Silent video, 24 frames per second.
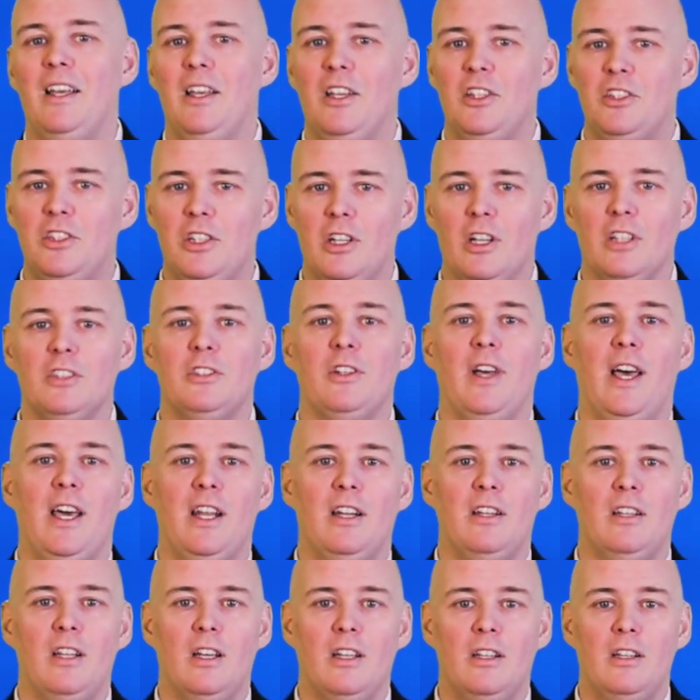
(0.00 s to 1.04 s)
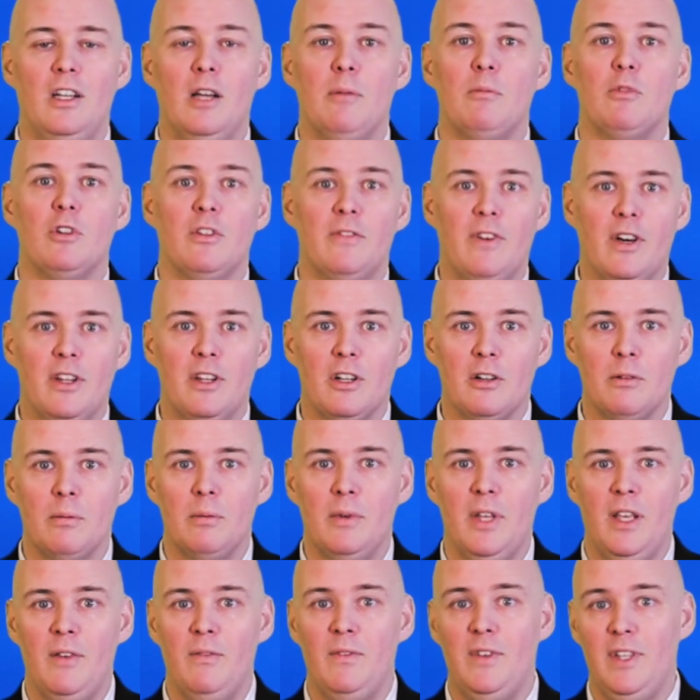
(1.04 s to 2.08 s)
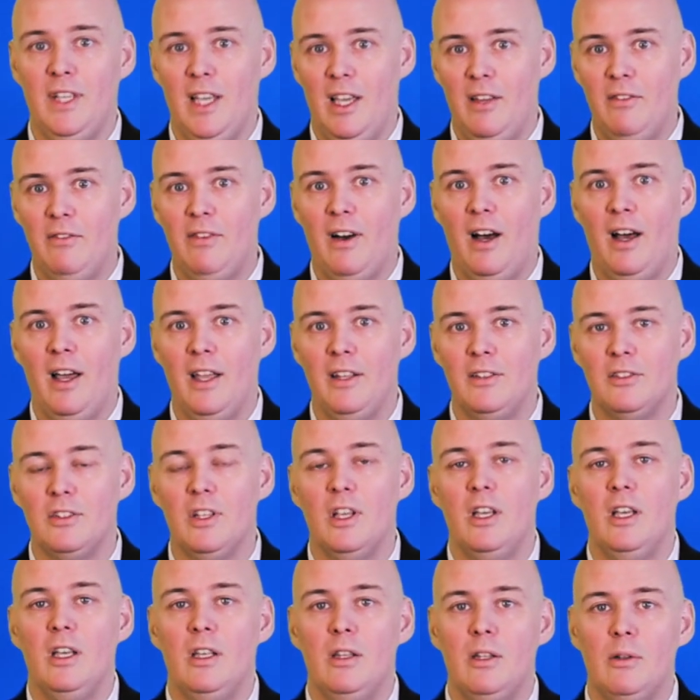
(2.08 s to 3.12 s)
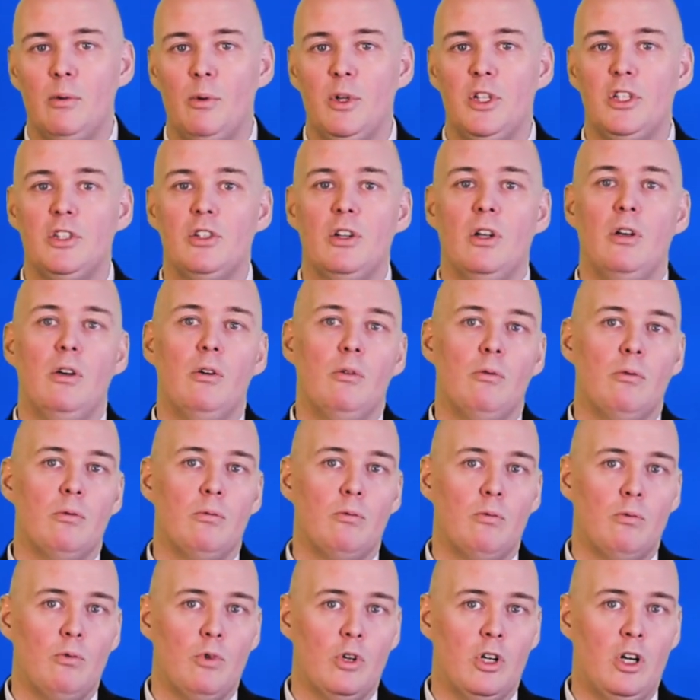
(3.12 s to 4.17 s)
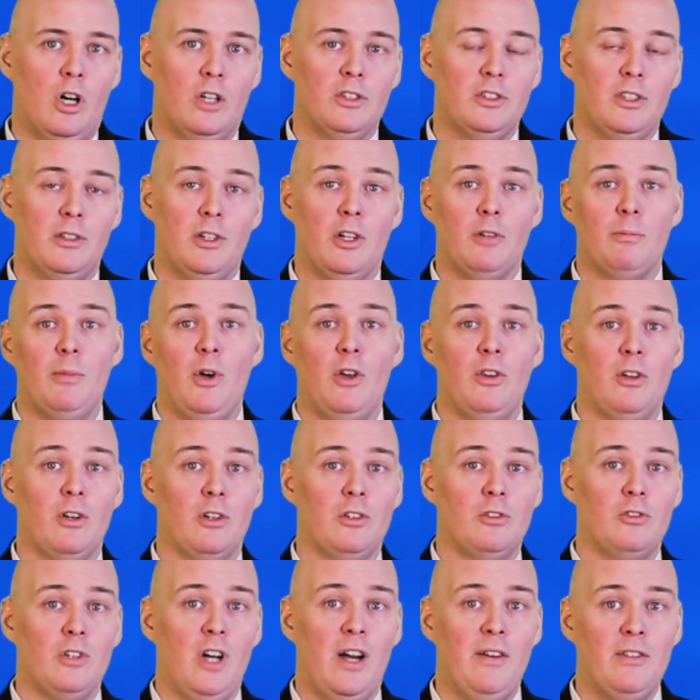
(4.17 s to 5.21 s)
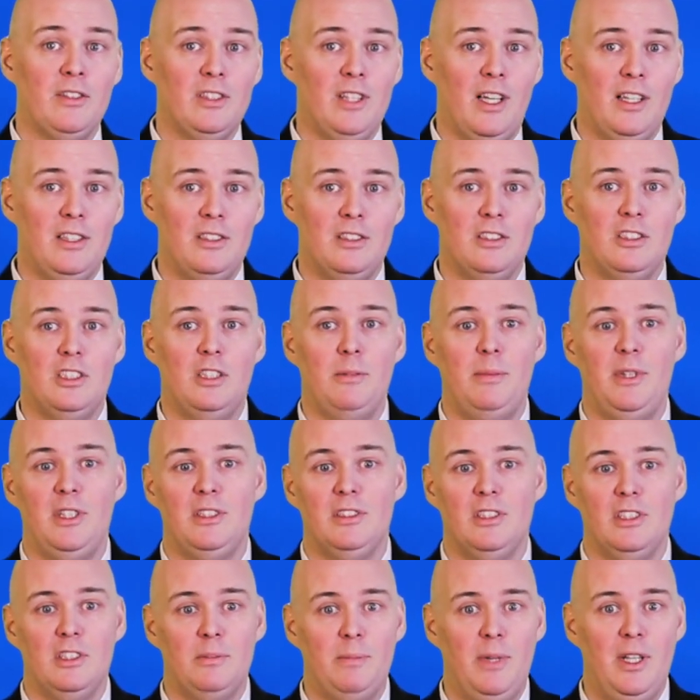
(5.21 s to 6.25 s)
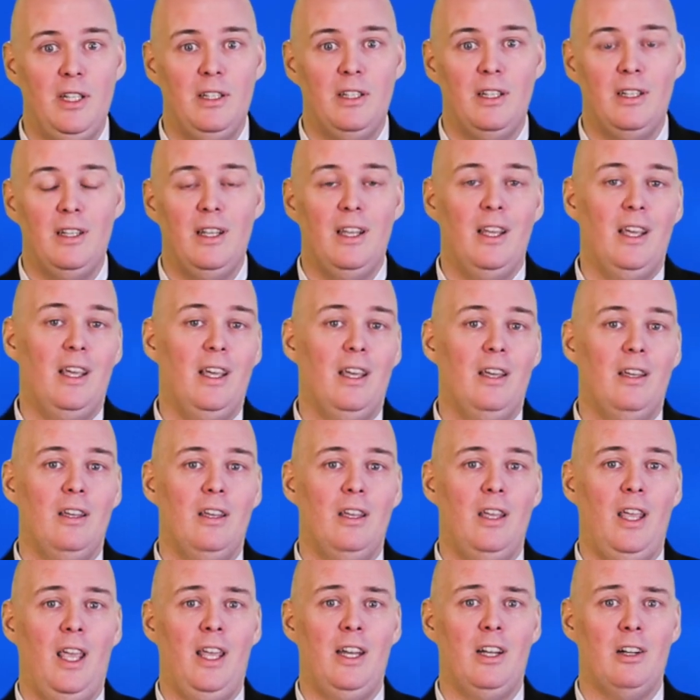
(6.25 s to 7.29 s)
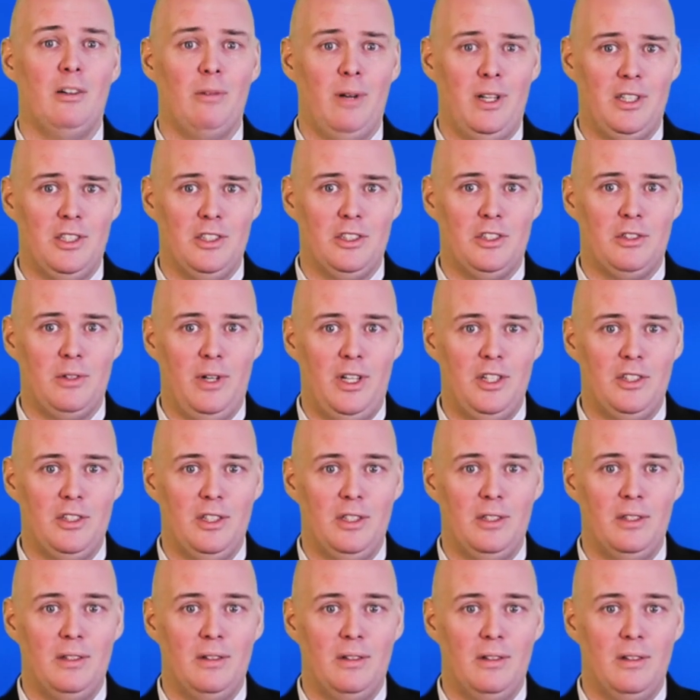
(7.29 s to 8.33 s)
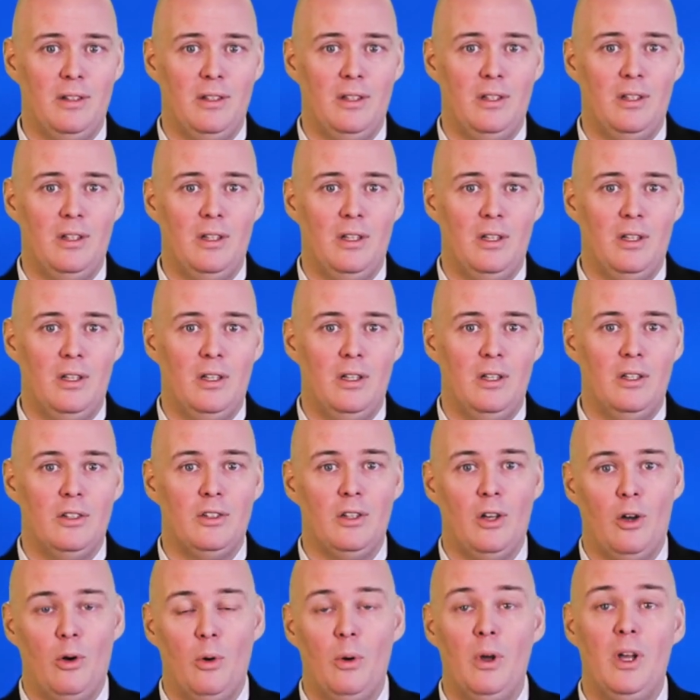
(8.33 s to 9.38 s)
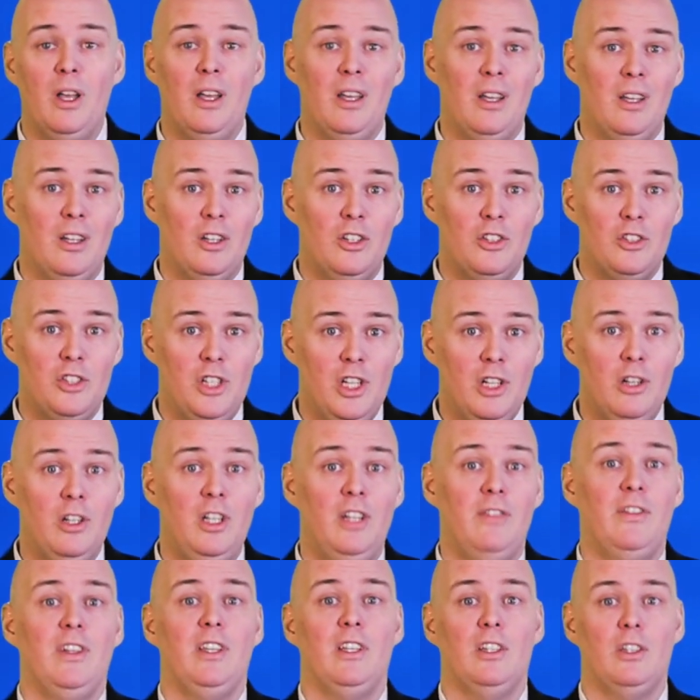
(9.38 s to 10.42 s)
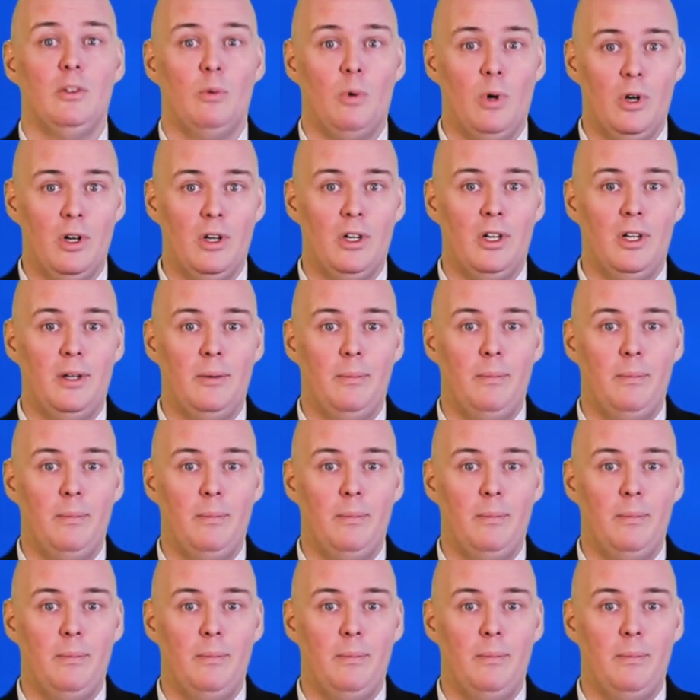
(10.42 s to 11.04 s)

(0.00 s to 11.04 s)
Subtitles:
She also had a number of other MVA fines, which were causing her both her driver's license to be suspended and her registration. So she couldn't even get to work.